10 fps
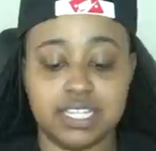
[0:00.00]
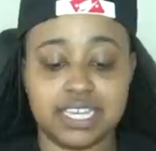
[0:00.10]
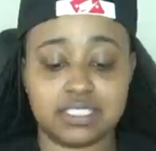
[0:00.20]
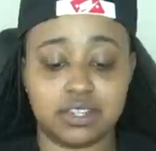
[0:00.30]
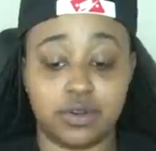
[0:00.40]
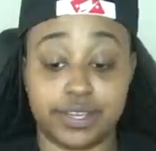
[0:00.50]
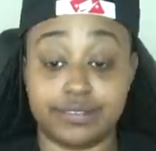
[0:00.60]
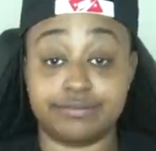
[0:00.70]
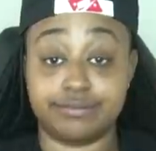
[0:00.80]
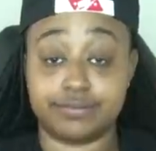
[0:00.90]
That's annoying.
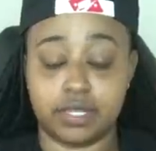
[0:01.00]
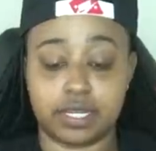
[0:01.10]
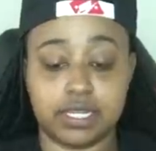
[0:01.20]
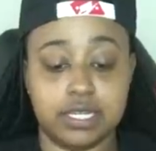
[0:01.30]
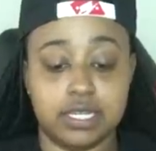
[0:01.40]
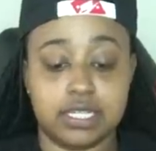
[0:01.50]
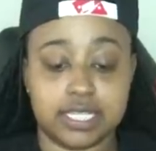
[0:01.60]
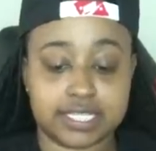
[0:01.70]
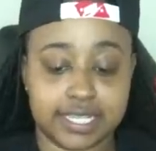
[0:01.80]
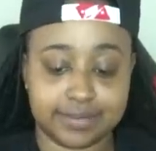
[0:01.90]
Okay,
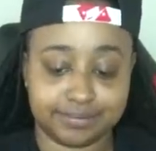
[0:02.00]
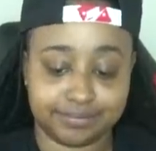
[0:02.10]
let's get it.